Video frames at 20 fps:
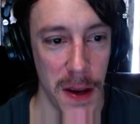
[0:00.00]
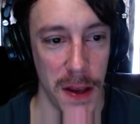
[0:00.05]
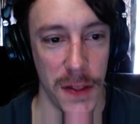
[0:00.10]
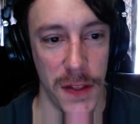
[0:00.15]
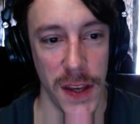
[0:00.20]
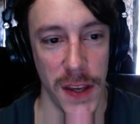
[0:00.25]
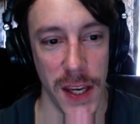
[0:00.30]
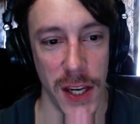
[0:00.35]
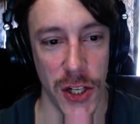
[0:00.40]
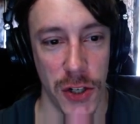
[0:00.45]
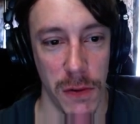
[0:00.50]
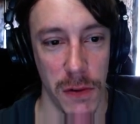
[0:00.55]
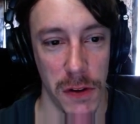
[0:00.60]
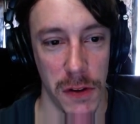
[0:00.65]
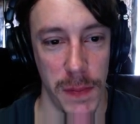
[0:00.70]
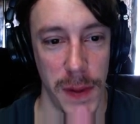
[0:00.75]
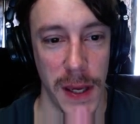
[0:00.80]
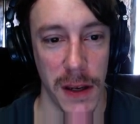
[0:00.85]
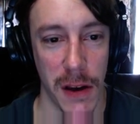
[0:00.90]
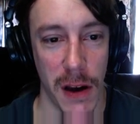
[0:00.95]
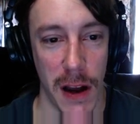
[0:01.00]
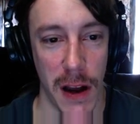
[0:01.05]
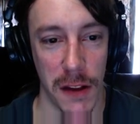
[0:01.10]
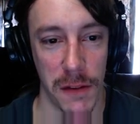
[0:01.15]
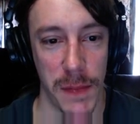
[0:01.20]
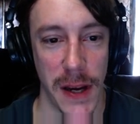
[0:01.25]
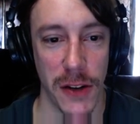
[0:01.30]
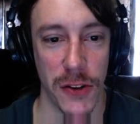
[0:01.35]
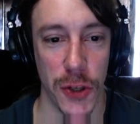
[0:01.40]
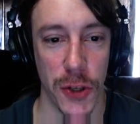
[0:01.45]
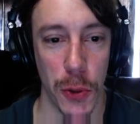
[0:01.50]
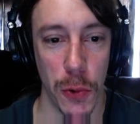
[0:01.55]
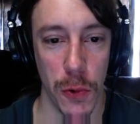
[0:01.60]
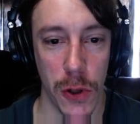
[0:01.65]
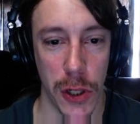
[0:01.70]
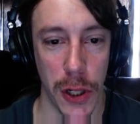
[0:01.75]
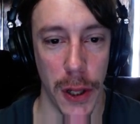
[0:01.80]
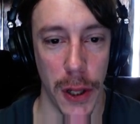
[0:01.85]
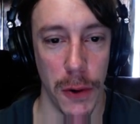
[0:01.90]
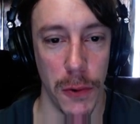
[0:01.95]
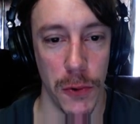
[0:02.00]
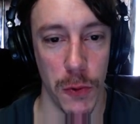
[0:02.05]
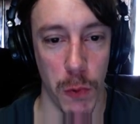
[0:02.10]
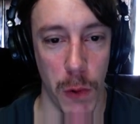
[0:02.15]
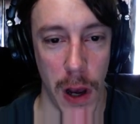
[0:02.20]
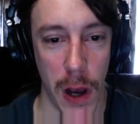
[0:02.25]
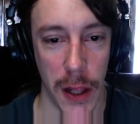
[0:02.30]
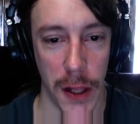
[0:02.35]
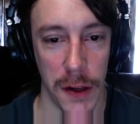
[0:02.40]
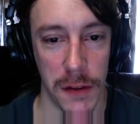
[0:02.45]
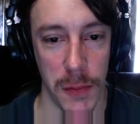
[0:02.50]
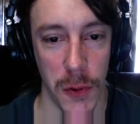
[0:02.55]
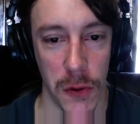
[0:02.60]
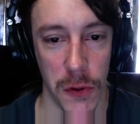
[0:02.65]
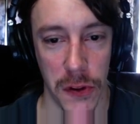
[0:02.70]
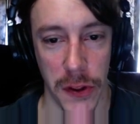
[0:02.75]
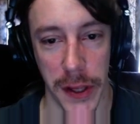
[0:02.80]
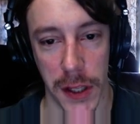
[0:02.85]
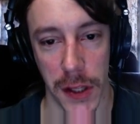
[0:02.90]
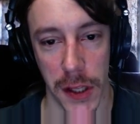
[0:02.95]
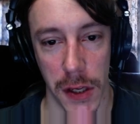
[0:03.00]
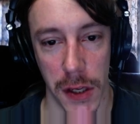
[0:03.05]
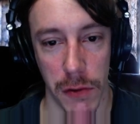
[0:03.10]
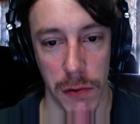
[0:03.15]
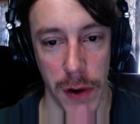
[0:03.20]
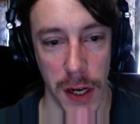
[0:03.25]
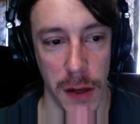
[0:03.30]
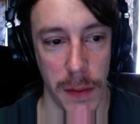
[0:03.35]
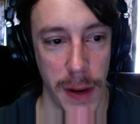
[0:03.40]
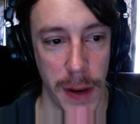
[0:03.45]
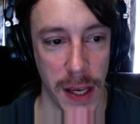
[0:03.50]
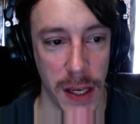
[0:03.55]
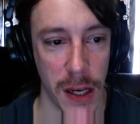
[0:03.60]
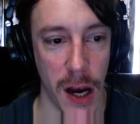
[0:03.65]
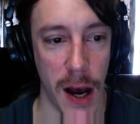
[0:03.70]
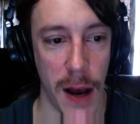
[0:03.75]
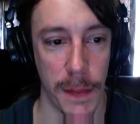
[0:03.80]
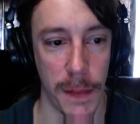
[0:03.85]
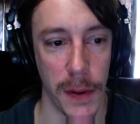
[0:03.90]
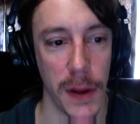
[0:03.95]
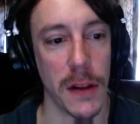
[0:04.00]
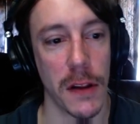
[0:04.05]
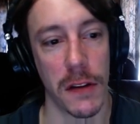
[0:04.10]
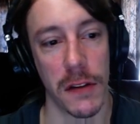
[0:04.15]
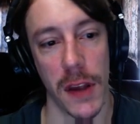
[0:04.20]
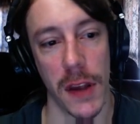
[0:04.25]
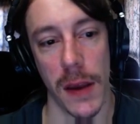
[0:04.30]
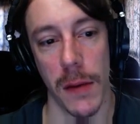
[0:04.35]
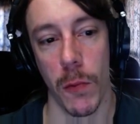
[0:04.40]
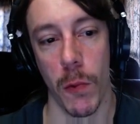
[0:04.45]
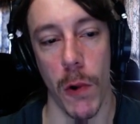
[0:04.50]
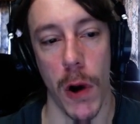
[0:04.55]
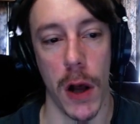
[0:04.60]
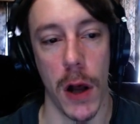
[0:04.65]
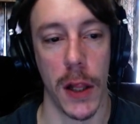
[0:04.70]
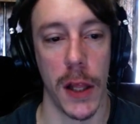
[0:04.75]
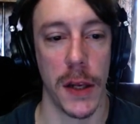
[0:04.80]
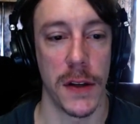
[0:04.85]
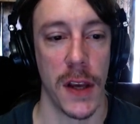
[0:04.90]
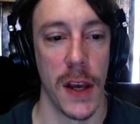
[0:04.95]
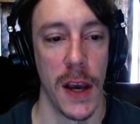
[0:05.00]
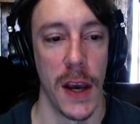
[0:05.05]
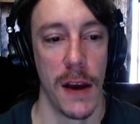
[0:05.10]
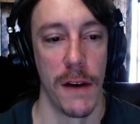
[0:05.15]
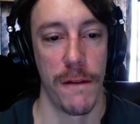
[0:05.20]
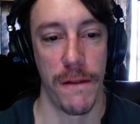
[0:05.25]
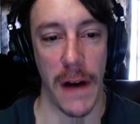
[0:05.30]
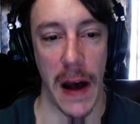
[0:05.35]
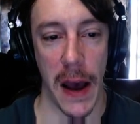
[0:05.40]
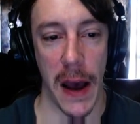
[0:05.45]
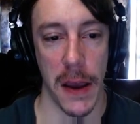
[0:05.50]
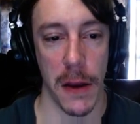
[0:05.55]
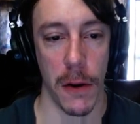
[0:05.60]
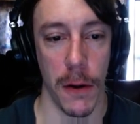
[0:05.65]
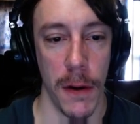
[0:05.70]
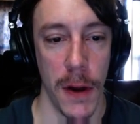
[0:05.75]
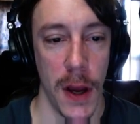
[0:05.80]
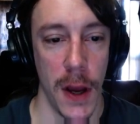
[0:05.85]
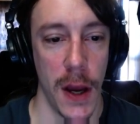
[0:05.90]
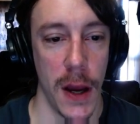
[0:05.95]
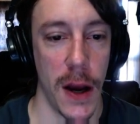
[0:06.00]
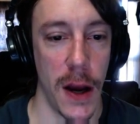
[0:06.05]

the issue is being caused by two cloned wallets, most likely created by copying the same wallet file.